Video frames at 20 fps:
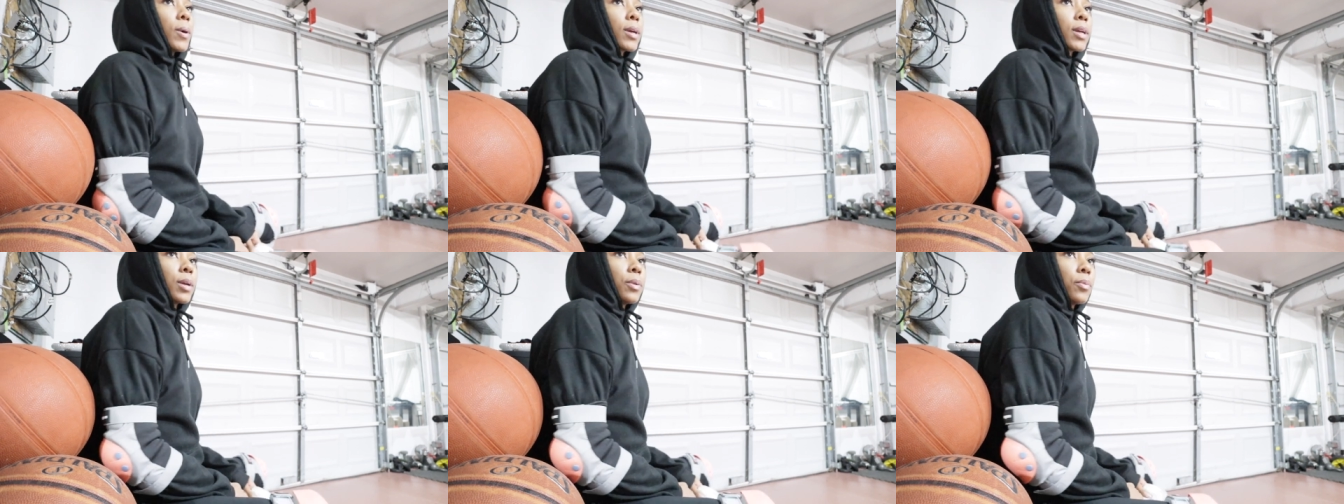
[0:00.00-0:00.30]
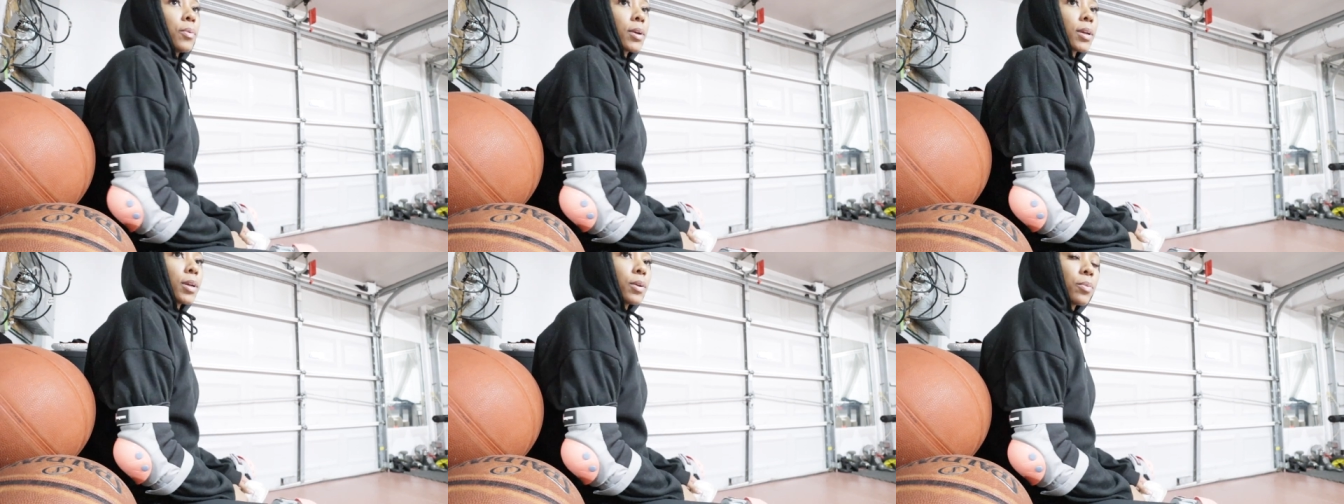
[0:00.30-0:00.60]

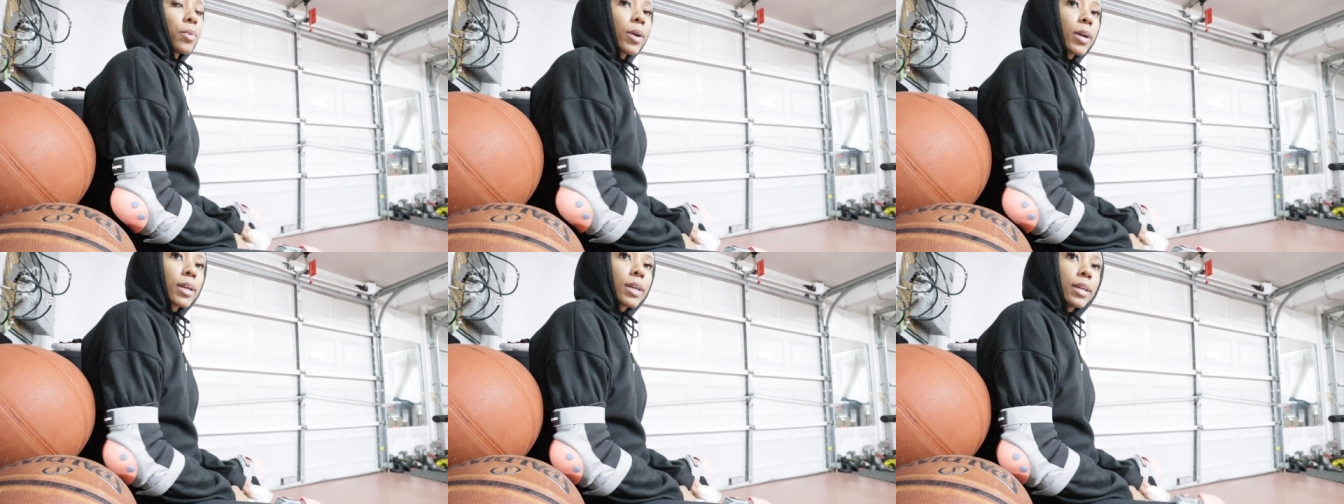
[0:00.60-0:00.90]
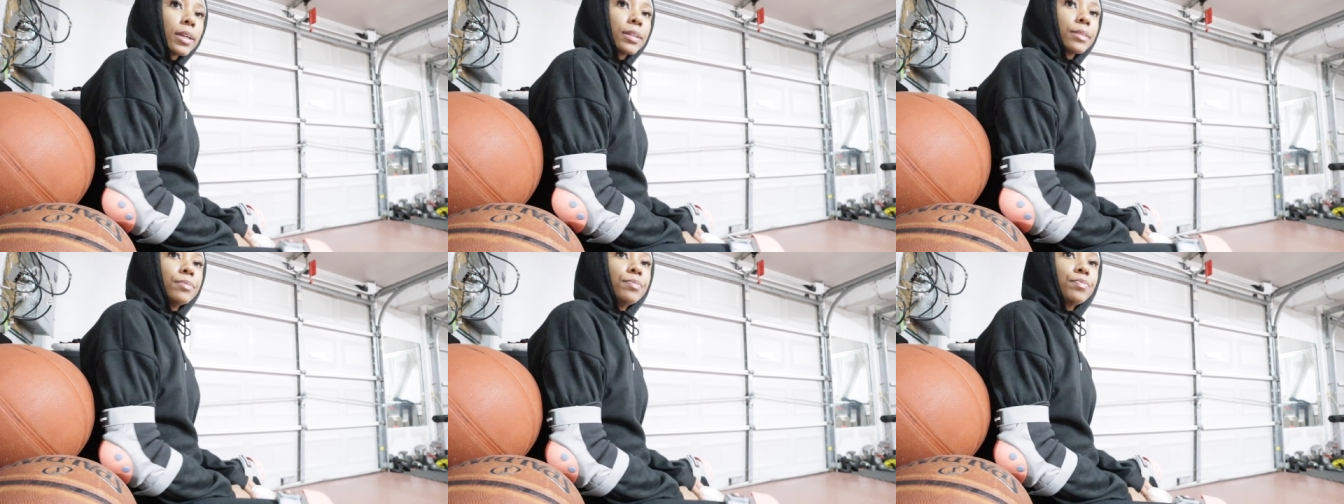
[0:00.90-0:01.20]
working working
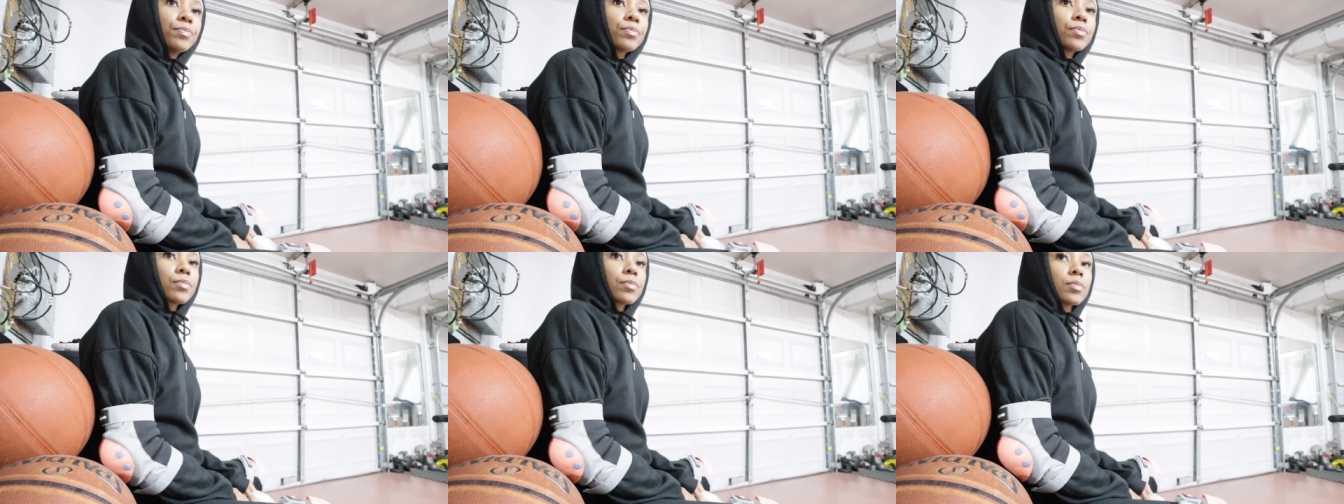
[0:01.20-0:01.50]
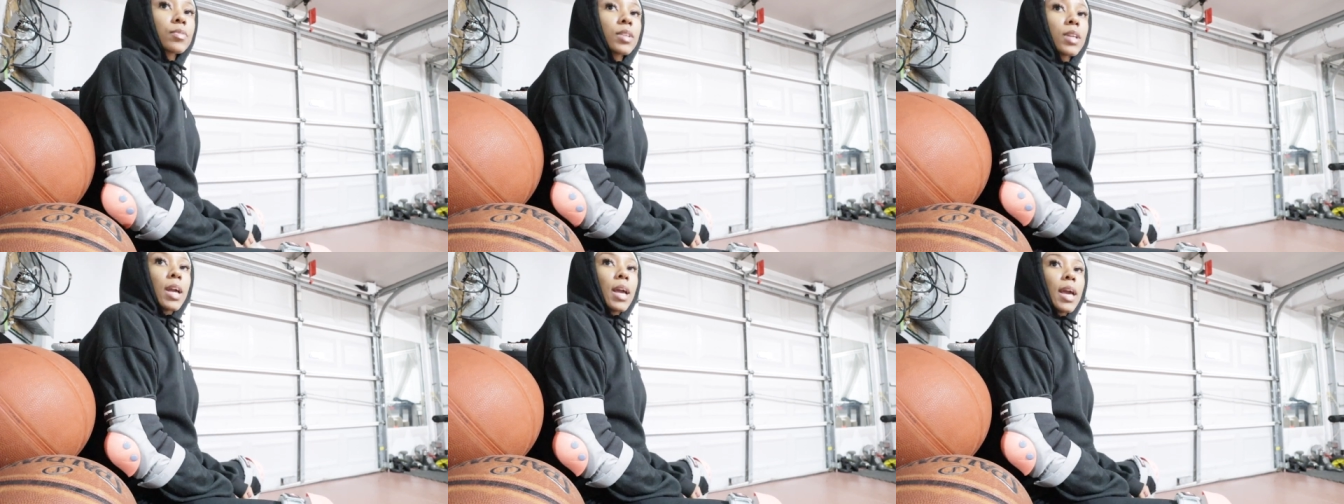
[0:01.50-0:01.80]
working
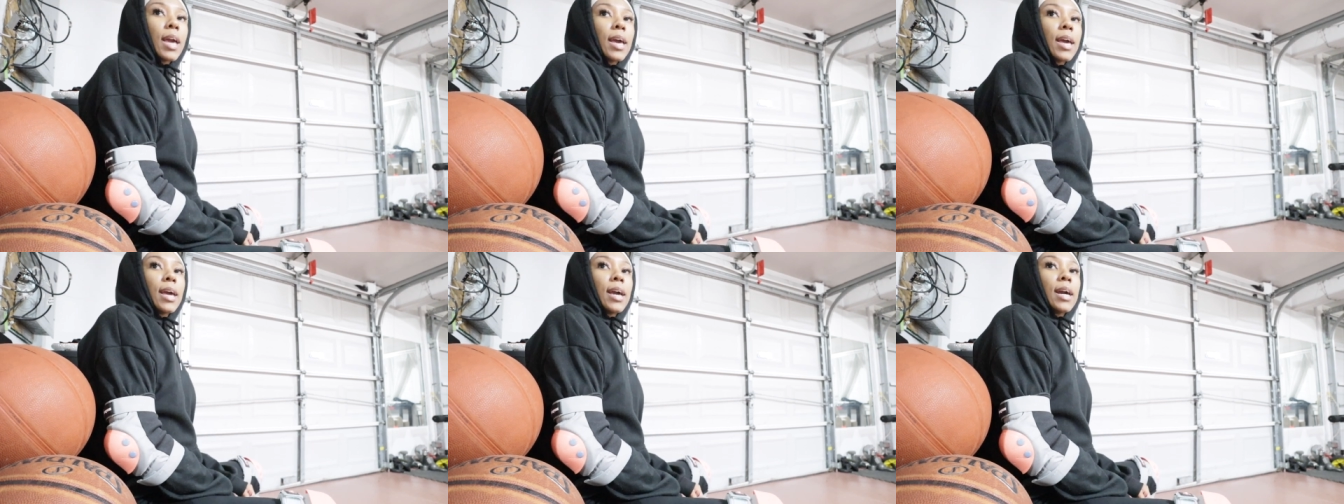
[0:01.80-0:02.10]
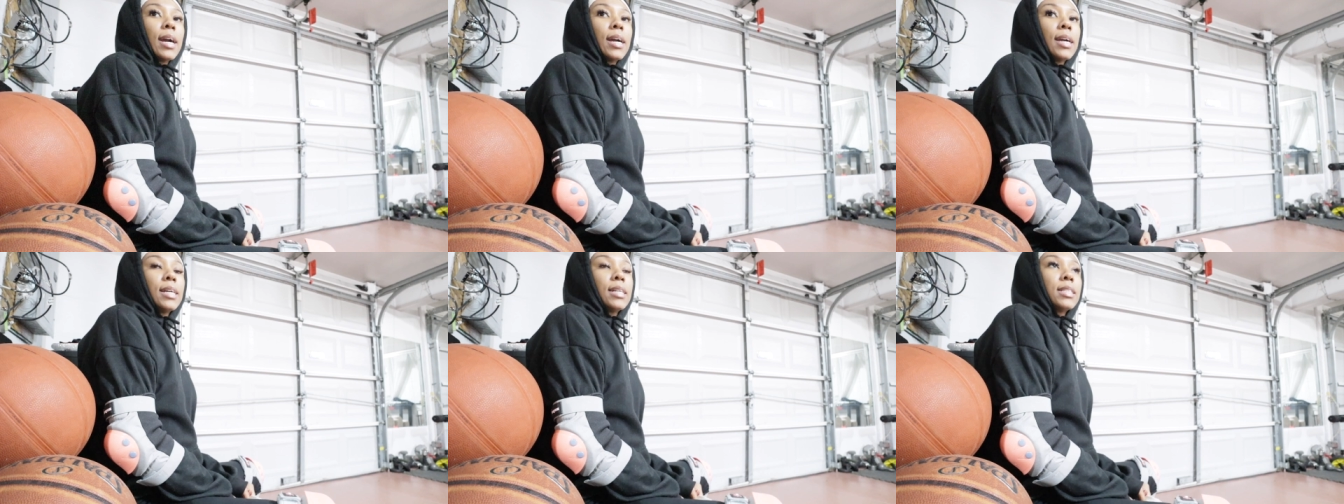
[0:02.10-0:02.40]

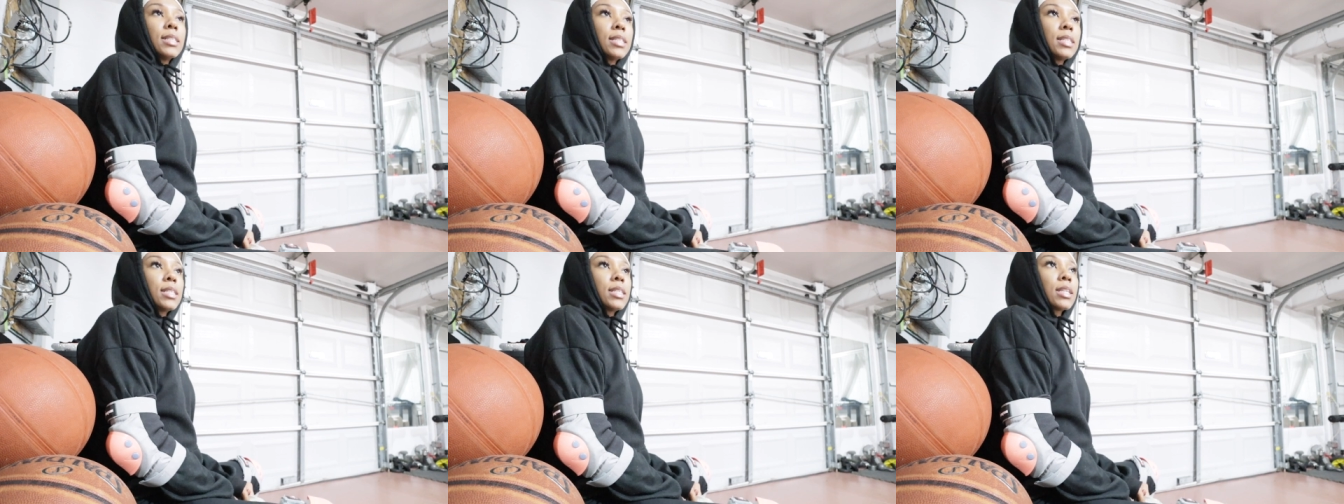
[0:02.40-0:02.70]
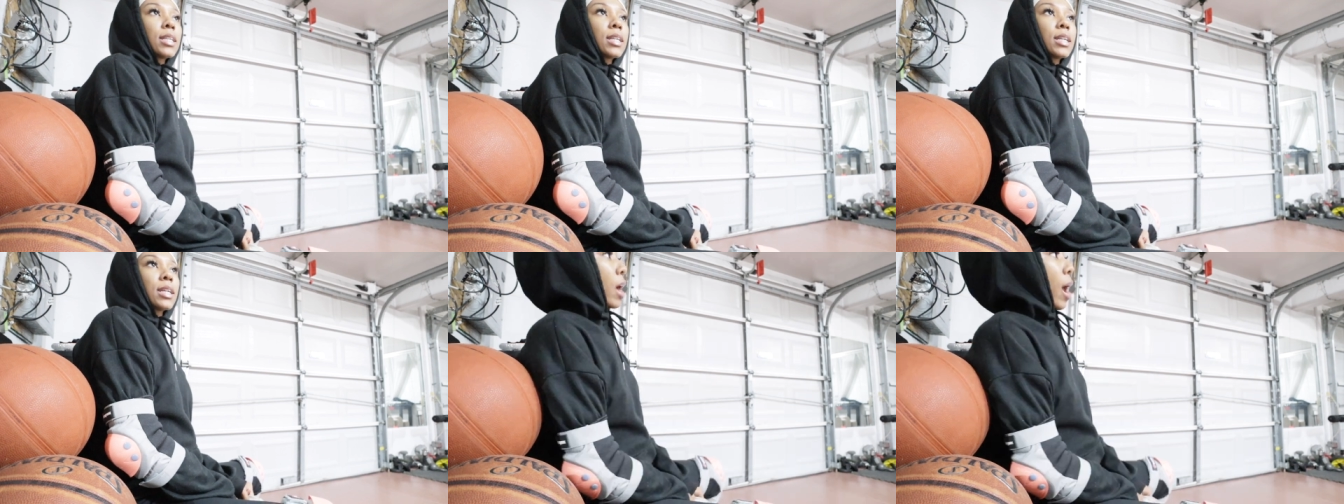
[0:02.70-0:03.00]
and
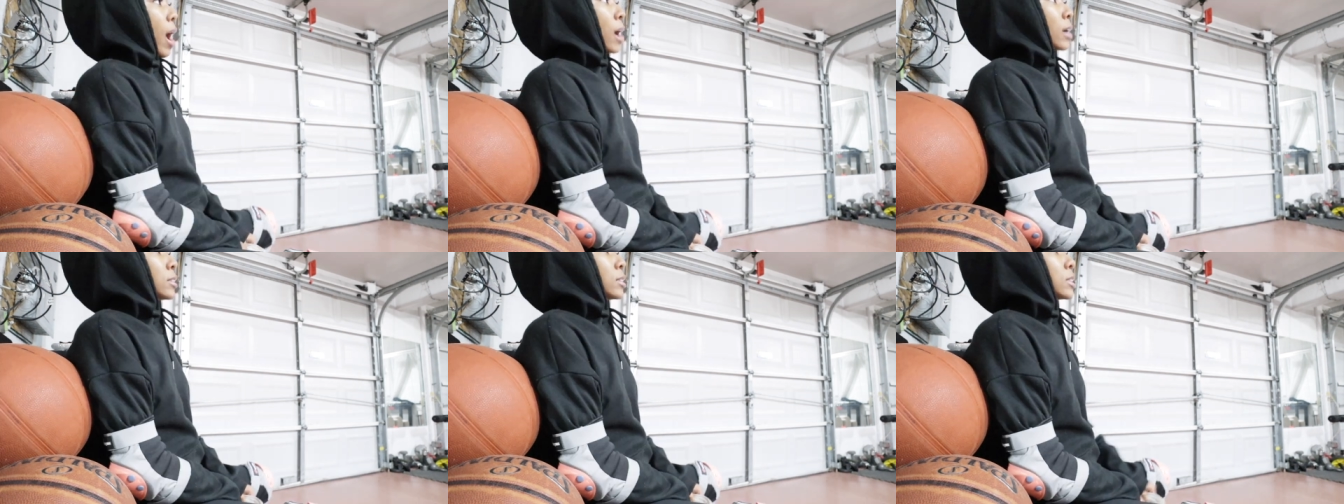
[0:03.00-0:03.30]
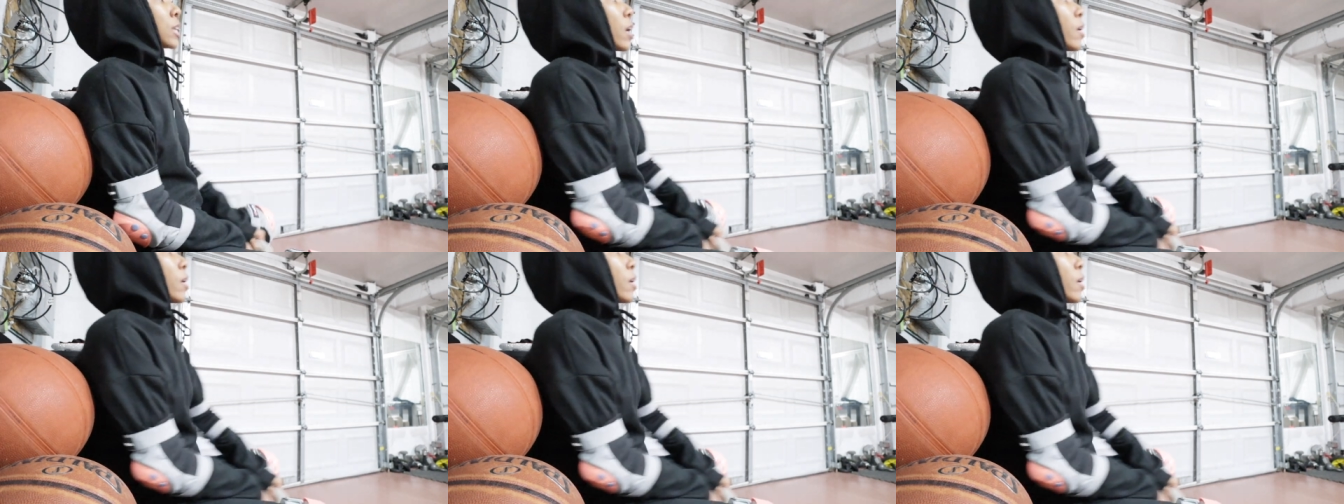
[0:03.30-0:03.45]
I don't